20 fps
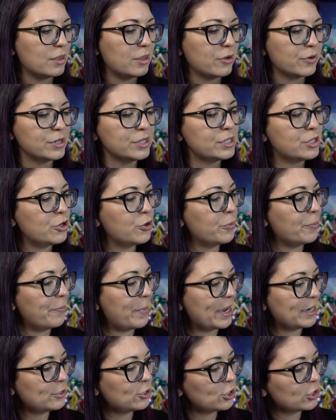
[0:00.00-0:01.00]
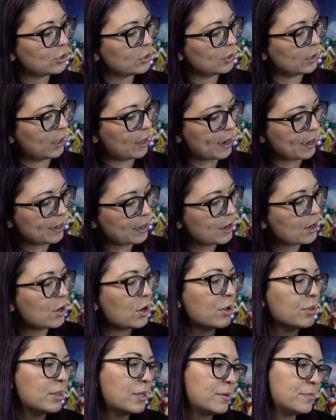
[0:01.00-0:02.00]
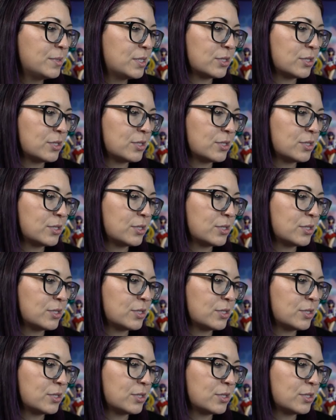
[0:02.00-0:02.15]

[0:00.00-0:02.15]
There is no mesh lining on them,